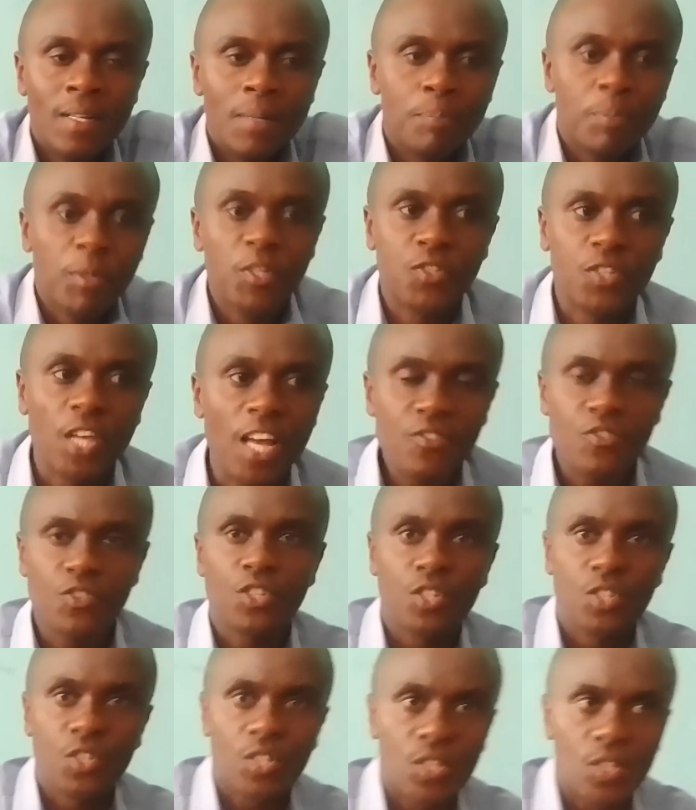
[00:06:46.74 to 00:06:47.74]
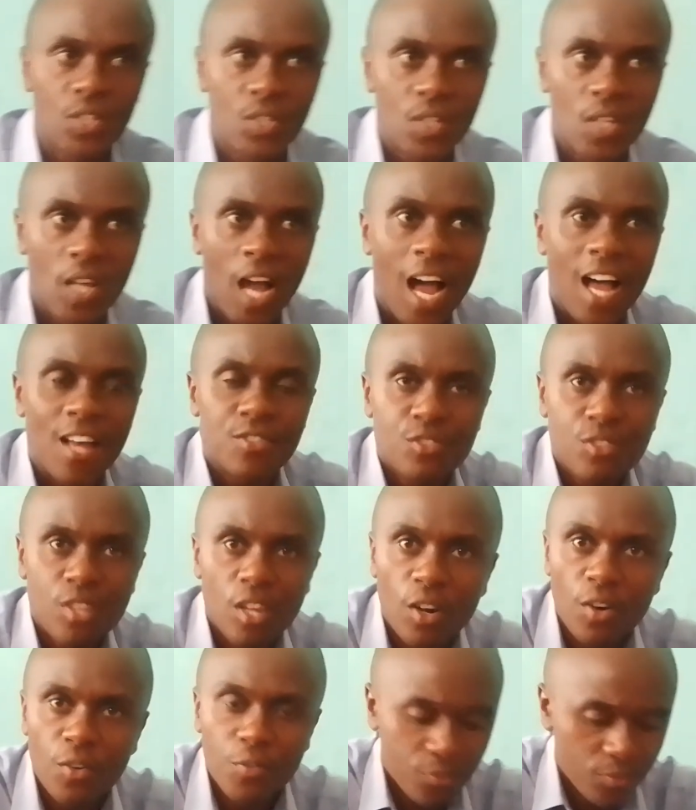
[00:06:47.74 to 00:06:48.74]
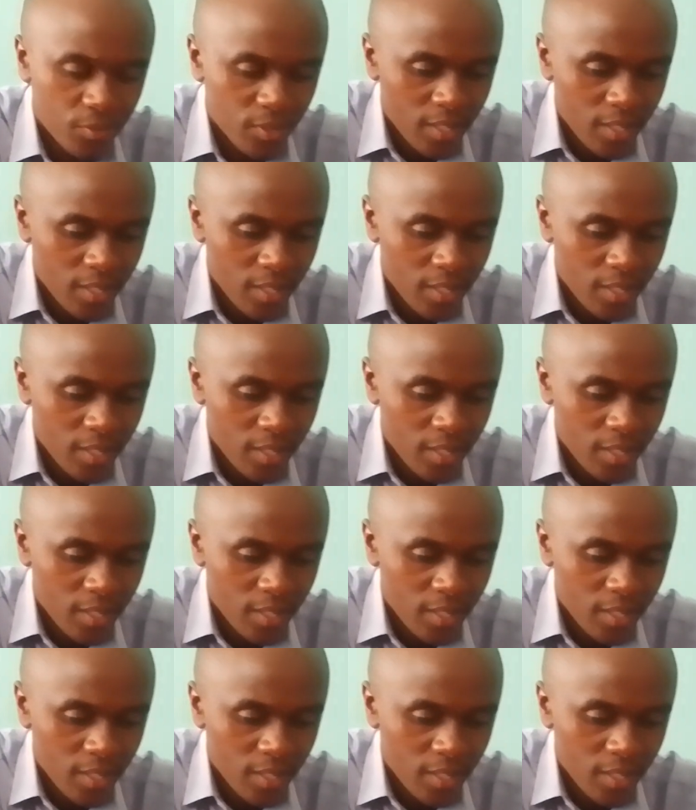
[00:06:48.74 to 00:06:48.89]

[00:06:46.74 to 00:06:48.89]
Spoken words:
presents herself